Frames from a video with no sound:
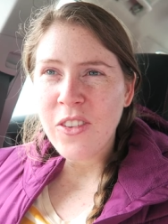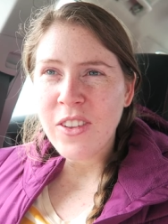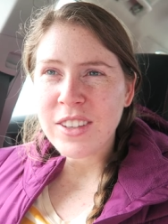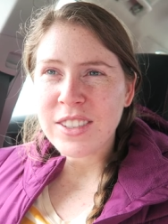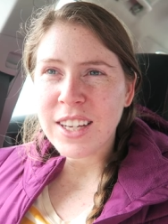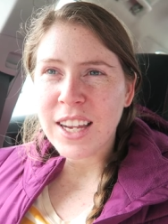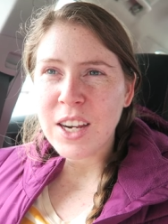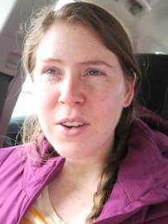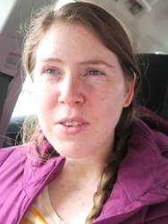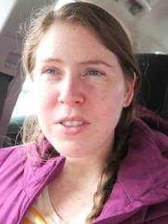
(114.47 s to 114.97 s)
And
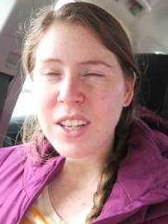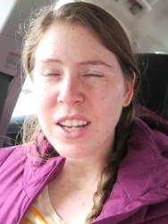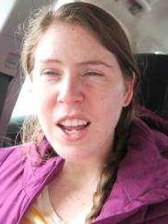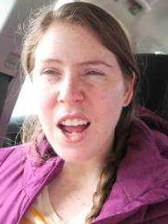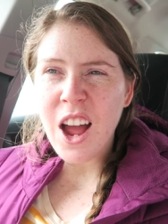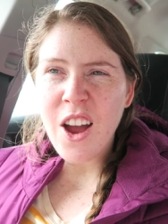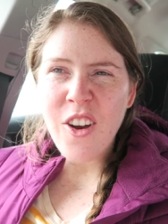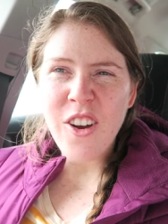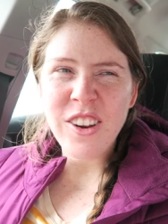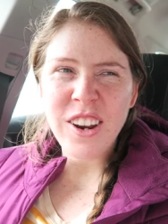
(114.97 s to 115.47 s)
this lady was
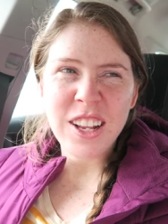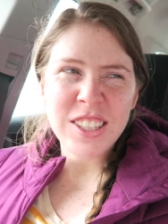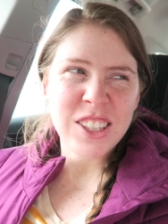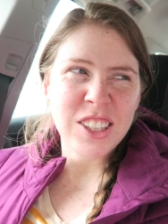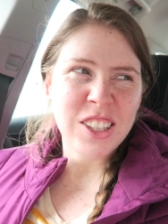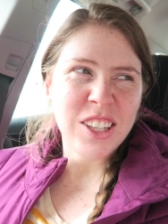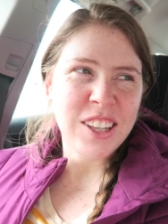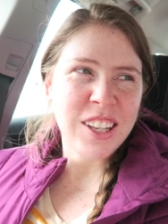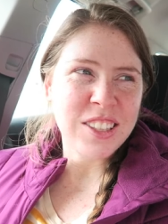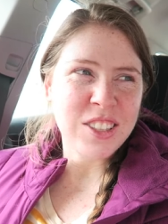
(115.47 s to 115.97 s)
like, oh, it
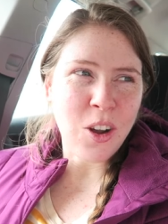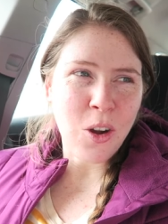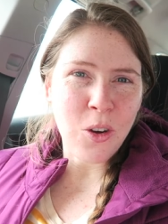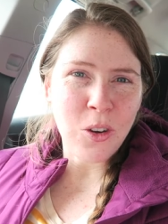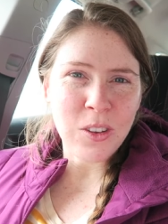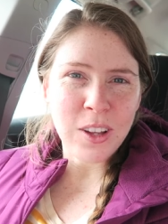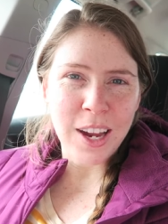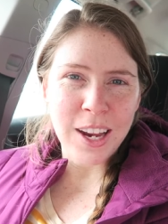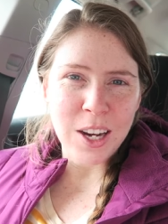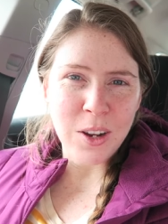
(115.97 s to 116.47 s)
doesn't look, this
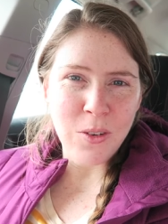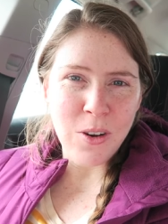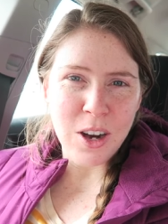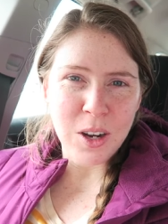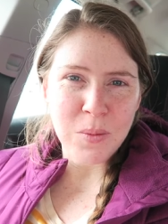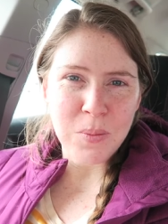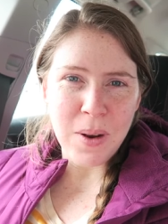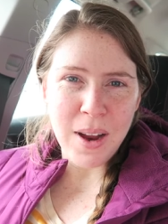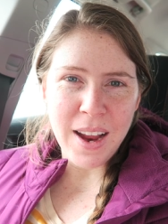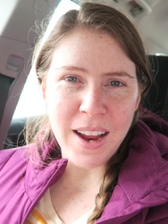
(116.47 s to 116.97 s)
old lady
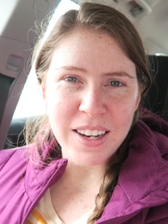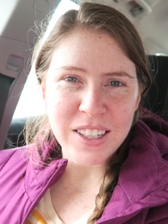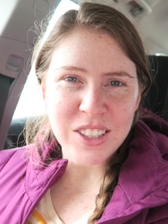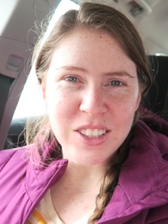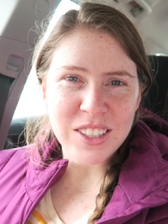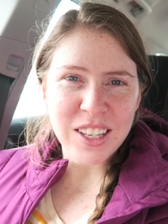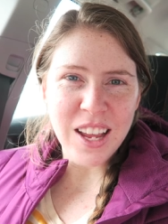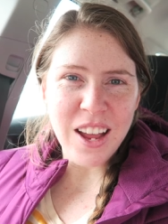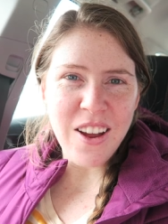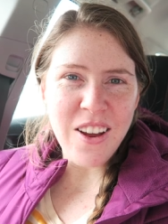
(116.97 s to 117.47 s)
walked by and
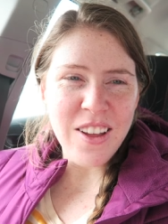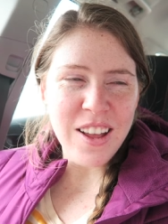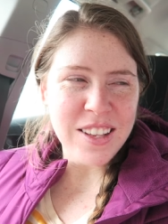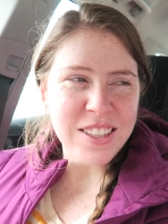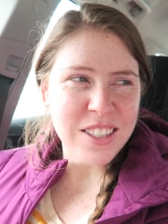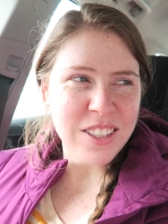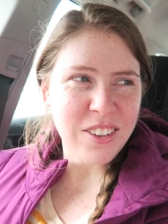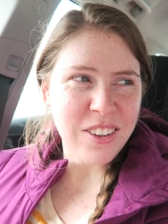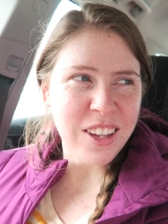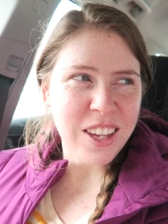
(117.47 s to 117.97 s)
she's like, oh,
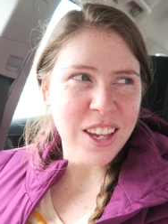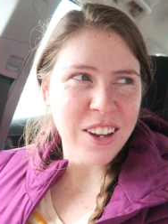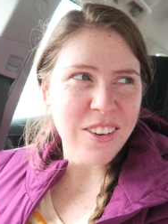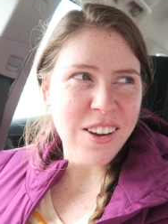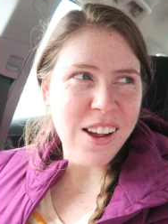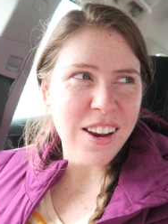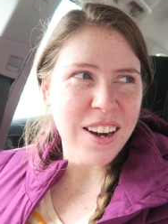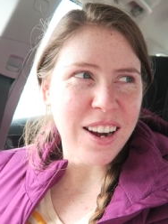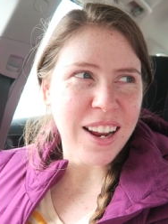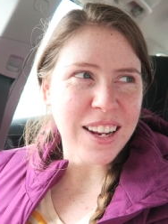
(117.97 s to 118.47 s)
that's so
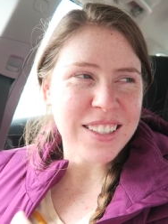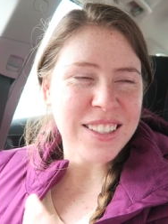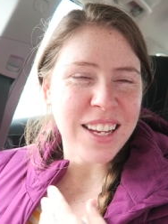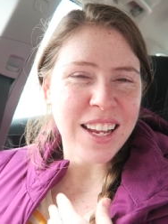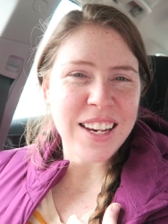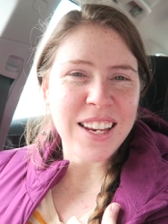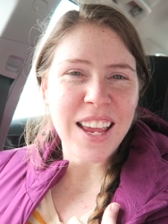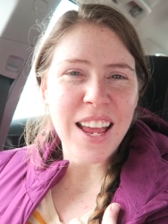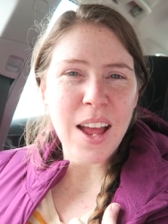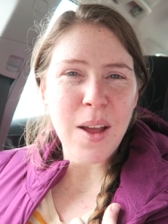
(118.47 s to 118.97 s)
cute. And I
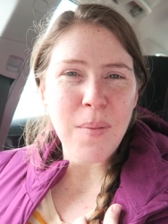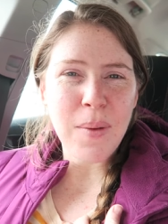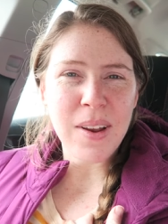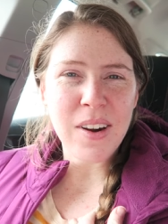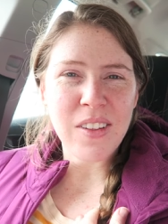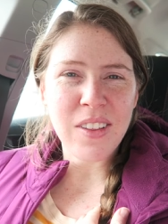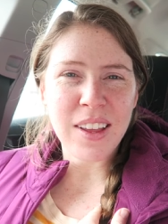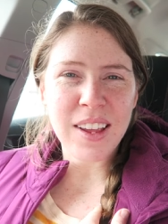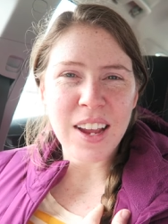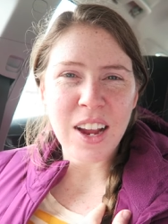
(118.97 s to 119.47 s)
said, yeah, but
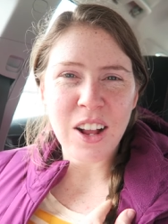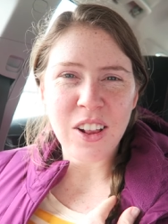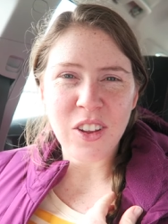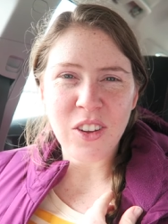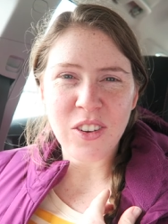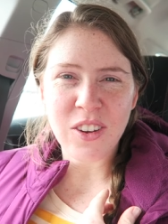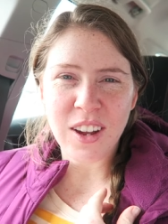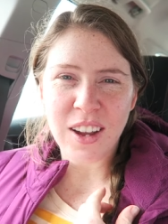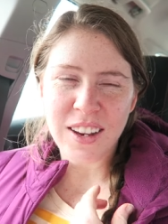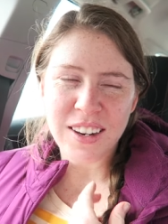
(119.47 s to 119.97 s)
I don't like how
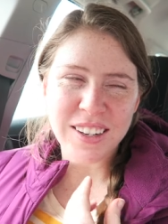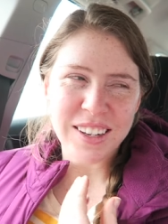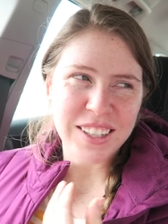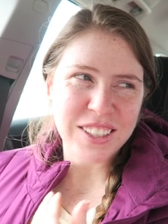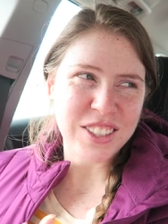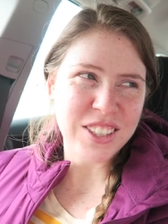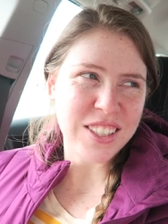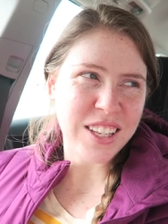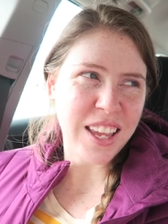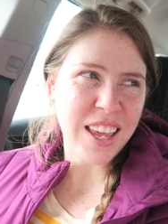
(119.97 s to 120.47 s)
low cut it
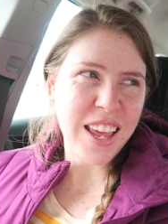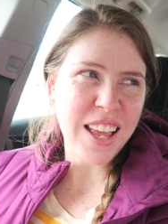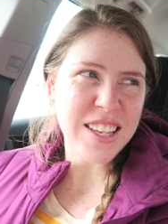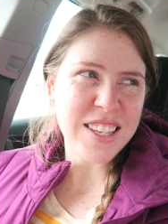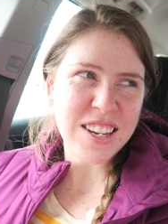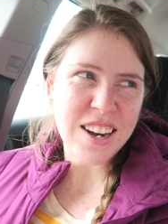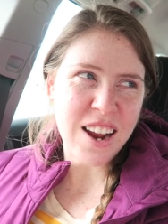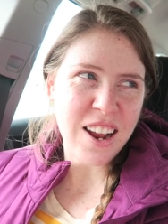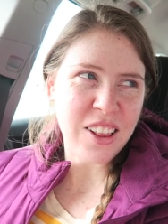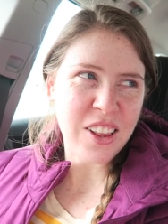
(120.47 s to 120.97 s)
is. She's like,
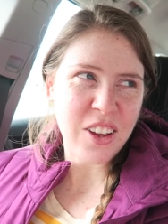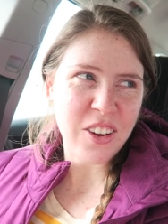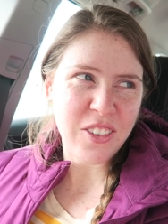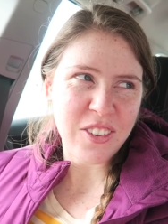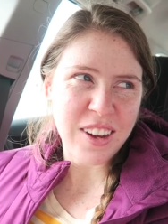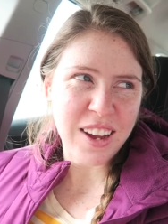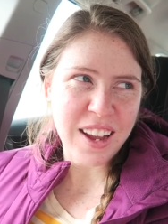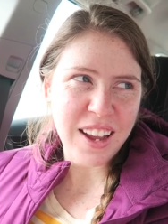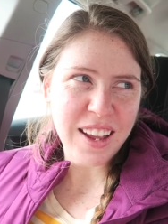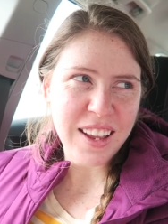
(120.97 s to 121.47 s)
it's not
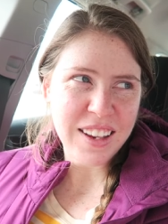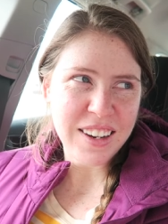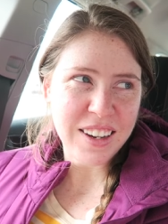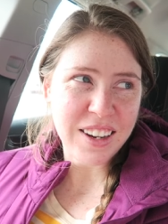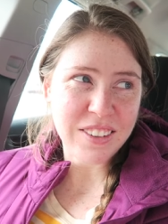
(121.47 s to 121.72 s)
low cut.